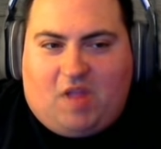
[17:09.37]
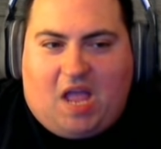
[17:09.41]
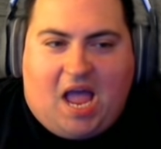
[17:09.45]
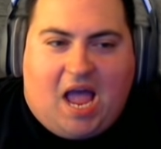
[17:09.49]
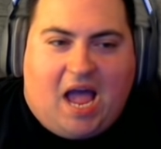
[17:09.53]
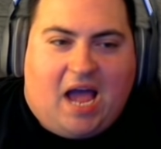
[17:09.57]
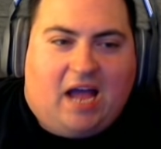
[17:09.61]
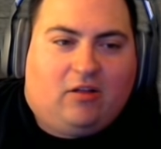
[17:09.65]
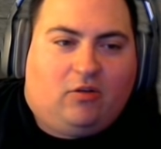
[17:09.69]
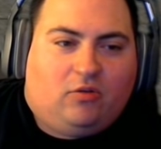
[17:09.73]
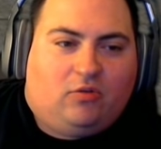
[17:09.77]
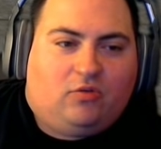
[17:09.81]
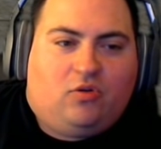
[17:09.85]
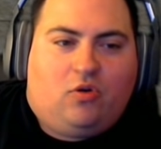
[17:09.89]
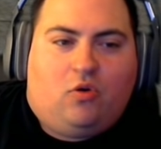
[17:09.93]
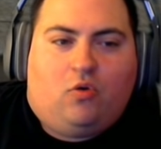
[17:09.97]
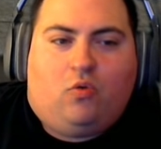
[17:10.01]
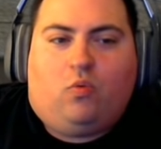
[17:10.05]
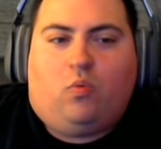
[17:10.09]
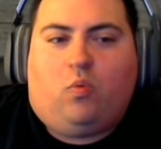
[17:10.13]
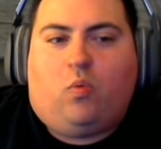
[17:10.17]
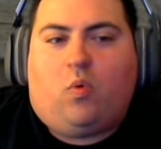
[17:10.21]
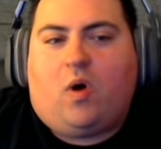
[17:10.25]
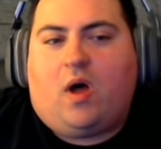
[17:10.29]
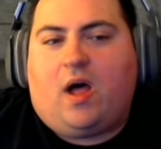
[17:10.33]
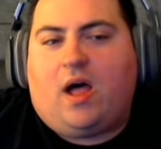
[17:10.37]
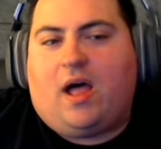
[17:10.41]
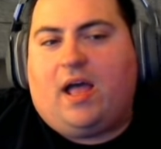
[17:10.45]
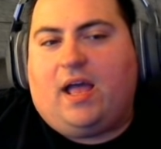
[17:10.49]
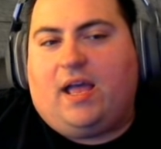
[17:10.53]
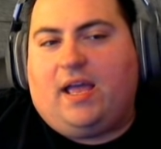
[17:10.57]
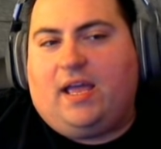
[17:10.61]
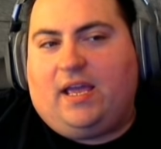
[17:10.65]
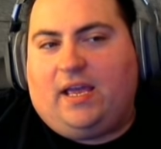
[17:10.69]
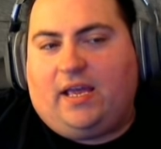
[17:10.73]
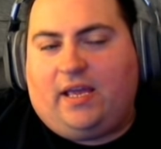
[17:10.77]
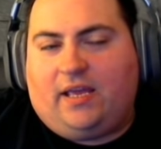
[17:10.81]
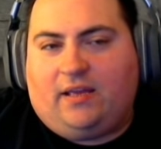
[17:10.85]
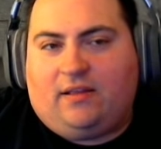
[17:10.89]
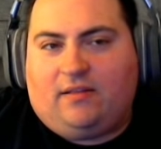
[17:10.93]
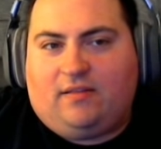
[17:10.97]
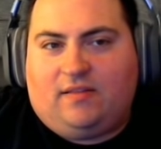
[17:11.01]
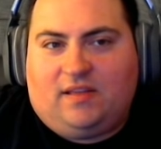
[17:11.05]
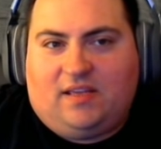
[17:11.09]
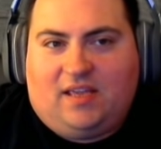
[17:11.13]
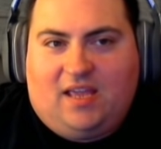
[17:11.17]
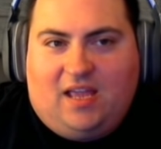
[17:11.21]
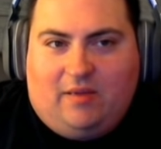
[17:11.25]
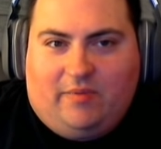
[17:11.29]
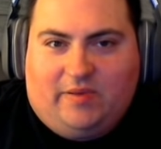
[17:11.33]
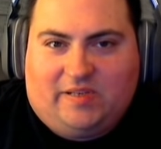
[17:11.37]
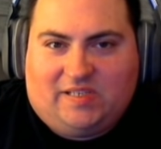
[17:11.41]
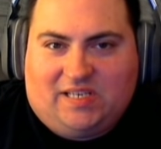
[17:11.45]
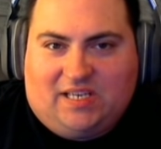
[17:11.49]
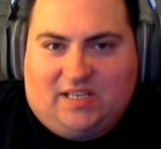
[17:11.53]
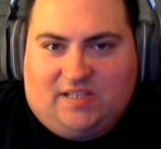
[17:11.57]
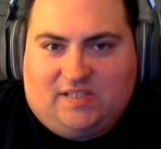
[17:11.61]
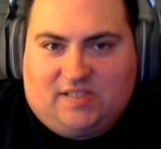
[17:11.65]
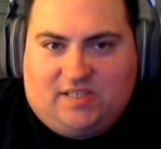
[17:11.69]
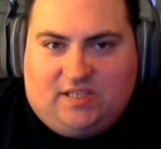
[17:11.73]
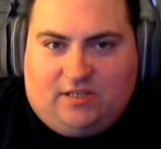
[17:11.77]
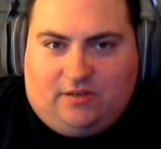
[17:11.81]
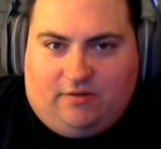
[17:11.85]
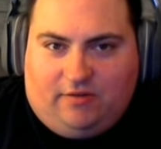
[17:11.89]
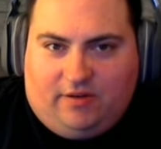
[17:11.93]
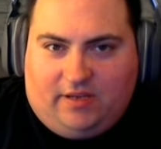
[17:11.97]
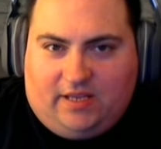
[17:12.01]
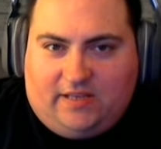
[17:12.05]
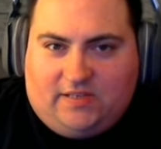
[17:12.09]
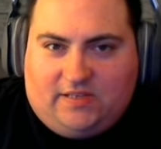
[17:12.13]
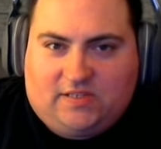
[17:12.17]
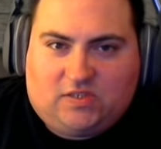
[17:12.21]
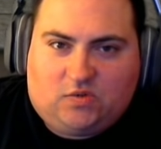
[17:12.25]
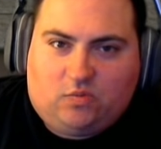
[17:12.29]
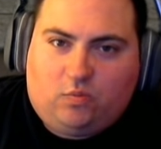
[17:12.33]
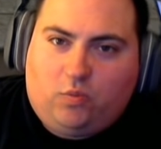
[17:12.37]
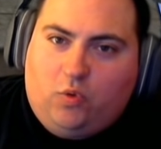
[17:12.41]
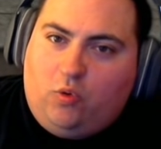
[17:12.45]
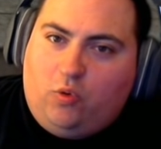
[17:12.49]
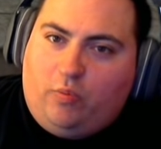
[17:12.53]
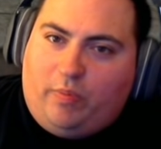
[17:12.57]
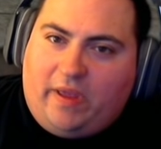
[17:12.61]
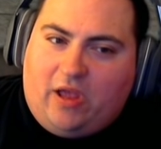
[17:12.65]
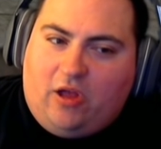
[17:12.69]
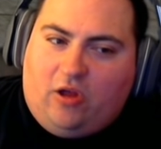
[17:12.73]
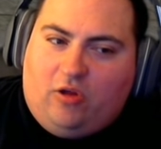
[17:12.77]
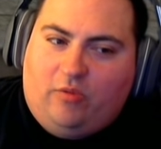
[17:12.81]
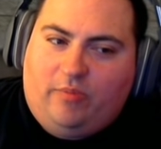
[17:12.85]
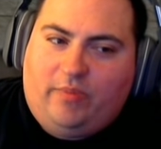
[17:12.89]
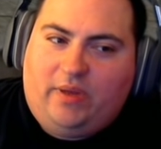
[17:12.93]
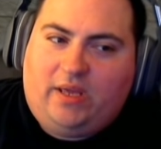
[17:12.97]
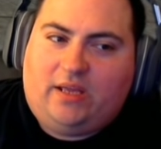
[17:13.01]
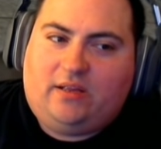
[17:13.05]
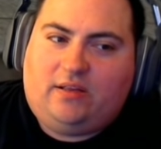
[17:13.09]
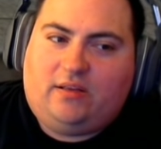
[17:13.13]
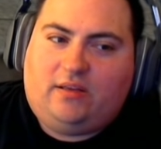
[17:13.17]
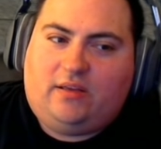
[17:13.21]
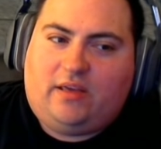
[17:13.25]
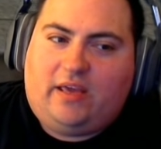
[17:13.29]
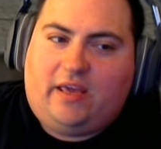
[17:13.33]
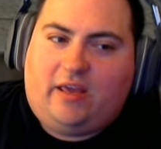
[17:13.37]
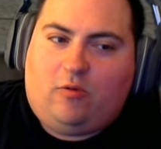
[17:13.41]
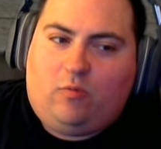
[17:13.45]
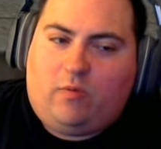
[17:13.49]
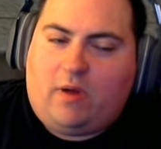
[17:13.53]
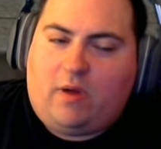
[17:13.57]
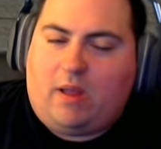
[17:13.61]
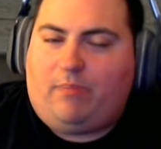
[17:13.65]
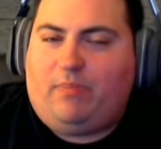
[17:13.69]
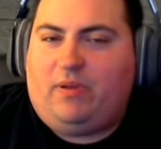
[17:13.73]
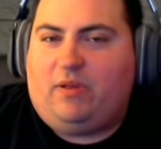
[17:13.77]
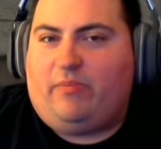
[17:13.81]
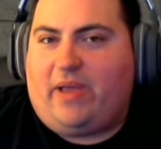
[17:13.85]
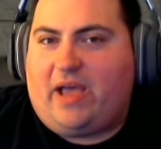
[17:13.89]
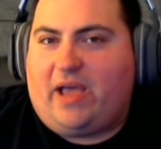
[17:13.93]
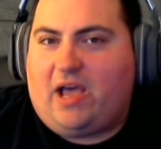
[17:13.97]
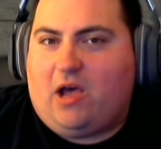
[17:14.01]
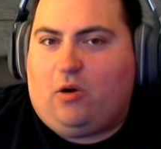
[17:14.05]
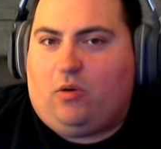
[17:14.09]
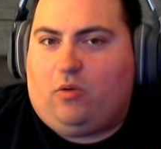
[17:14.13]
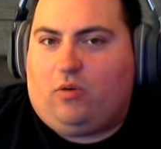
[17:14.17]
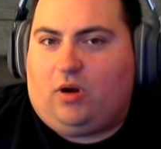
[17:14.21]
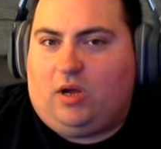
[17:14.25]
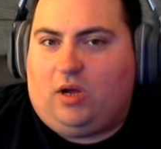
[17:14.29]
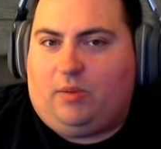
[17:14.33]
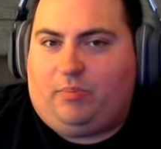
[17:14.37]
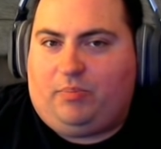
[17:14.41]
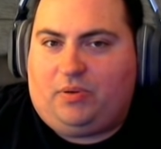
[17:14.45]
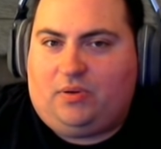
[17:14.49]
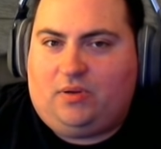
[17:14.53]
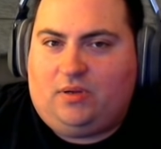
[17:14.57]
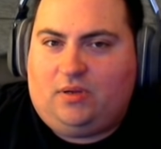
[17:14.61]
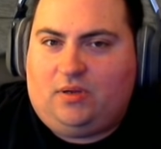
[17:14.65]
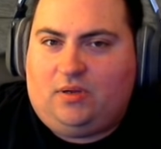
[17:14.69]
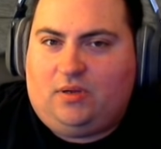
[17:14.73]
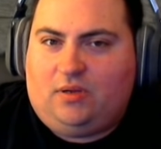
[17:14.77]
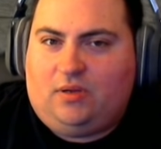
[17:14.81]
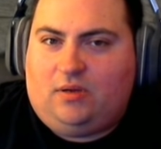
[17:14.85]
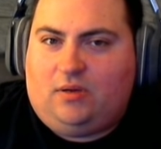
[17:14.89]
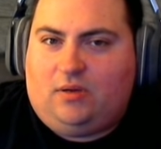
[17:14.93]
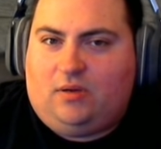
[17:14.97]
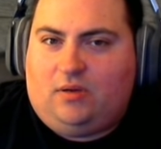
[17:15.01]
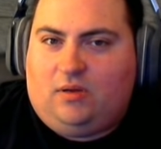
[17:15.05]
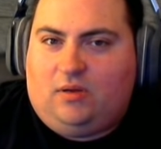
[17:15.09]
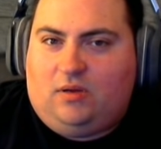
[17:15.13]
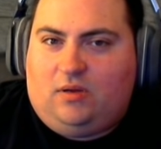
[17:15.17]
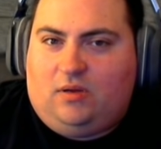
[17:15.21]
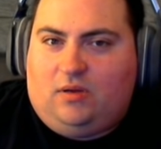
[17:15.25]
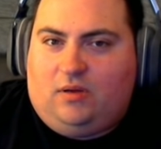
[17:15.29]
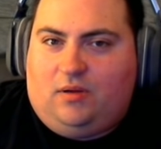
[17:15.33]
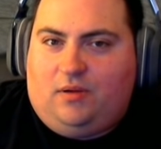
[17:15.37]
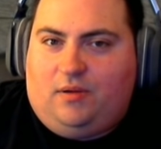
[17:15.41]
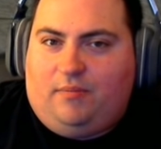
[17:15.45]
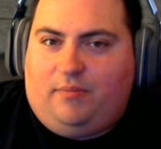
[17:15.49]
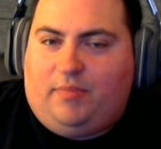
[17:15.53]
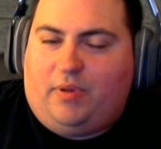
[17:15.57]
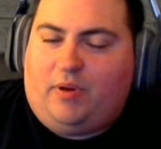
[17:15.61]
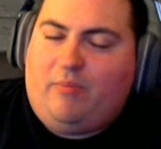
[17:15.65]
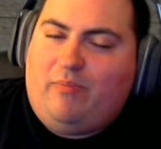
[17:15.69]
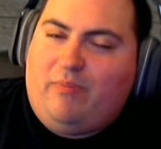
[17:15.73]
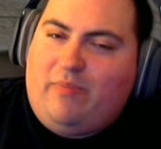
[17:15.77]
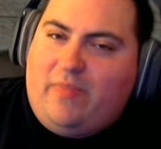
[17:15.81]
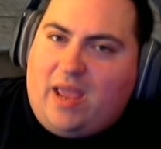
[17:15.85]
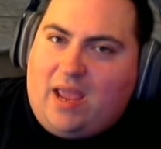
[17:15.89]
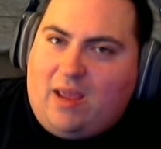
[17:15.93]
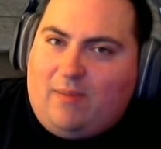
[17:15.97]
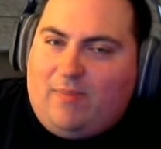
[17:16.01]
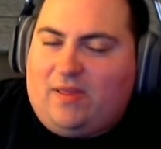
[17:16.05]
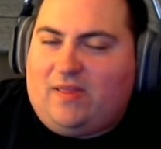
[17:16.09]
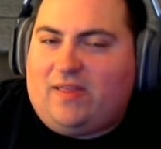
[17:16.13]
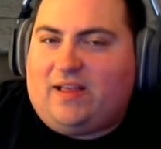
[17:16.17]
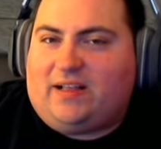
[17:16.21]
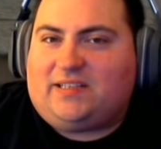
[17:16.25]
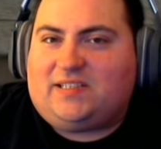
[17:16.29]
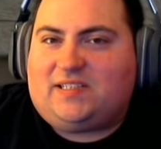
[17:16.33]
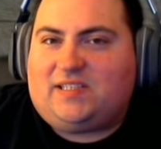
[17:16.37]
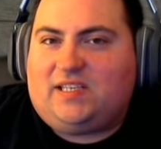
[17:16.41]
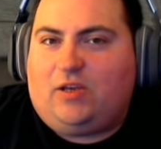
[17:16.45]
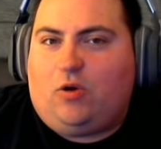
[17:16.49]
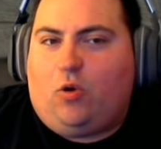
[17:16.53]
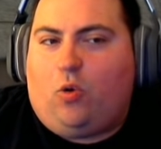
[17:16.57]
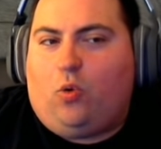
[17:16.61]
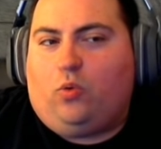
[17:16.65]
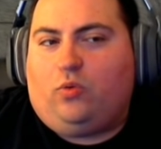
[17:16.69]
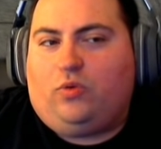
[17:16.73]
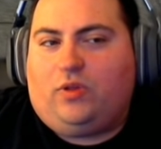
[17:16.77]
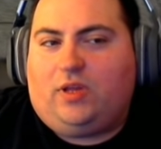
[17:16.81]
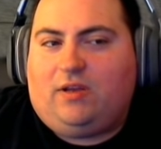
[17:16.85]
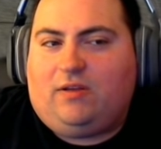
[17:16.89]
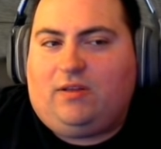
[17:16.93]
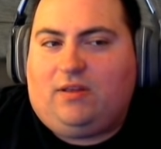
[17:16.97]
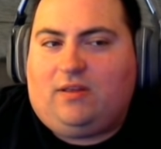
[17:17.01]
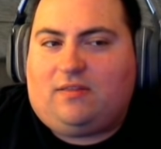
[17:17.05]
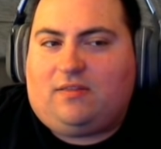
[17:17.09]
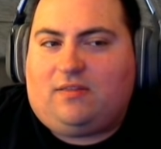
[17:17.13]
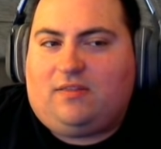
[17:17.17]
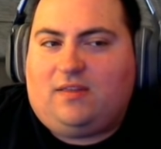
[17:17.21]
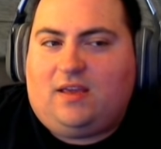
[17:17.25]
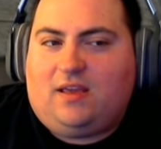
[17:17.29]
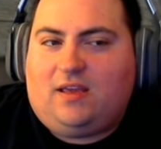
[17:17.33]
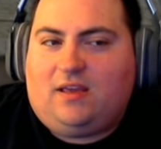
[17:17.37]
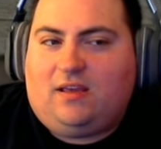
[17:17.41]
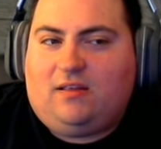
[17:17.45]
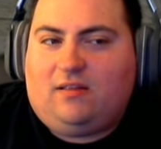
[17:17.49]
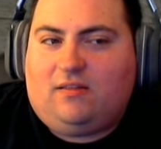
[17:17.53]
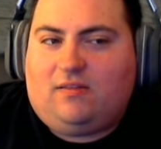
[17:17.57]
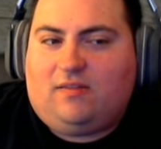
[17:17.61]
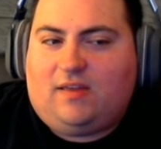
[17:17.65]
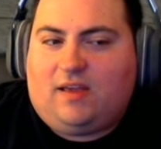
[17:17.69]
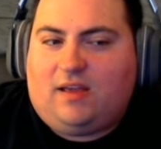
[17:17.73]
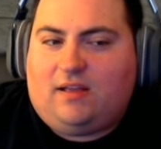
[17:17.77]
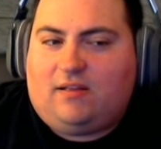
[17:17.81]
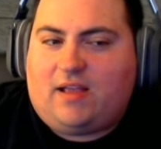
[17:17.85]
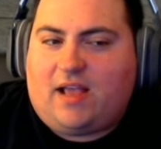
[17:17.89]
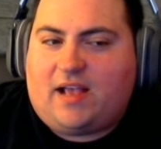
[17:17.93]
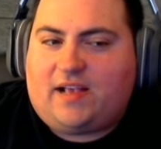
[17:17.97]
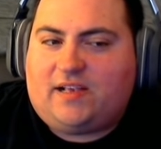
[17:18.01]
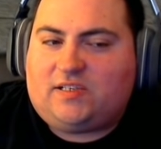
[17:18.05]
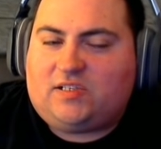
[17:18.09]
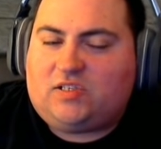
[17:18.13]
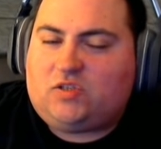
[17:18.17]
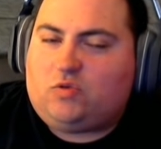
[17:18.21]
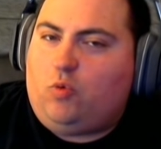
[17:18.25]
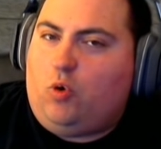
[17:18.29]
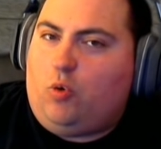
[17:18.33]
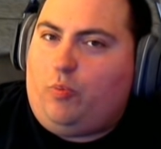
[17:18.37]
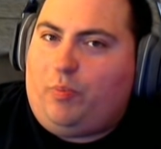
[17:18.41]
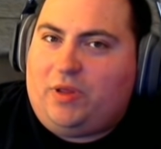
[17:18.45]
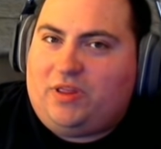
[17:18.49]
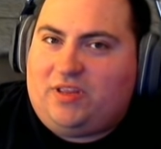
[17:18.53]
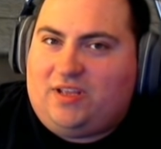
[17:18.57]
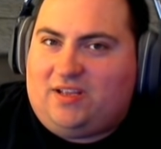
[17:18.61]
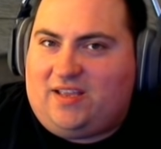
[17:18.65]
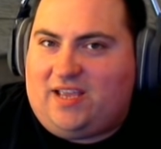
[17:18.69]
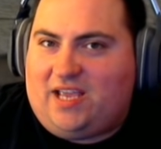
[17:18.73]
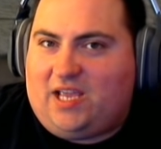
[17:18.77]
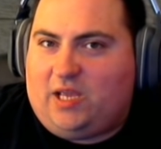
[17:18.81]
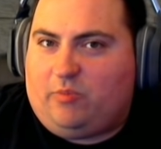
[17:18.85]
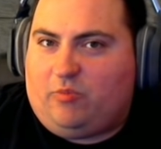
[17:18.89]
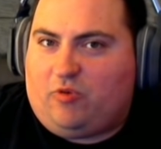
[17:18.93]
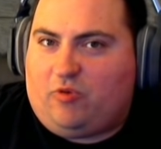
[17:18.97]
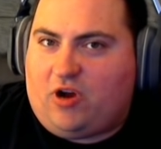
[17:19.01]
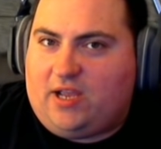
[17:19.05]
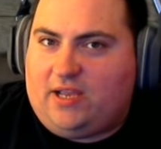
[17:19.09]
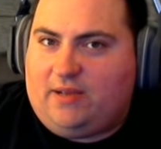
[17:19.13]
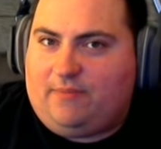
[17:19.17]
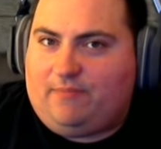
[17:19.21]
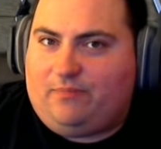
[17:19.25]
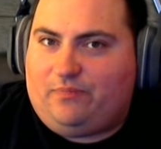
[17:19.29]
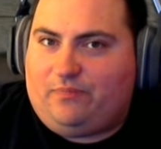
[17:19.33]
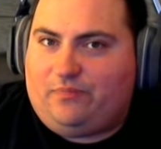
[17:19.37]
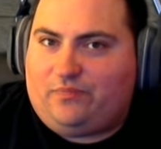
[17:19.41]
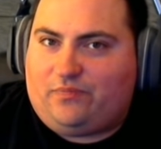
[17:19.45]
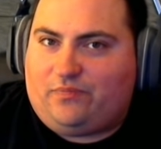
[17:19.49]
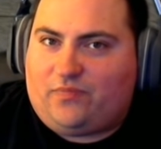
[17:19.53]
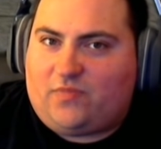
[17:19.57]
I don't know why the game is considering a swoop helmet a weapon power-up, but maybe that's the only thing that has swoop in the name, right?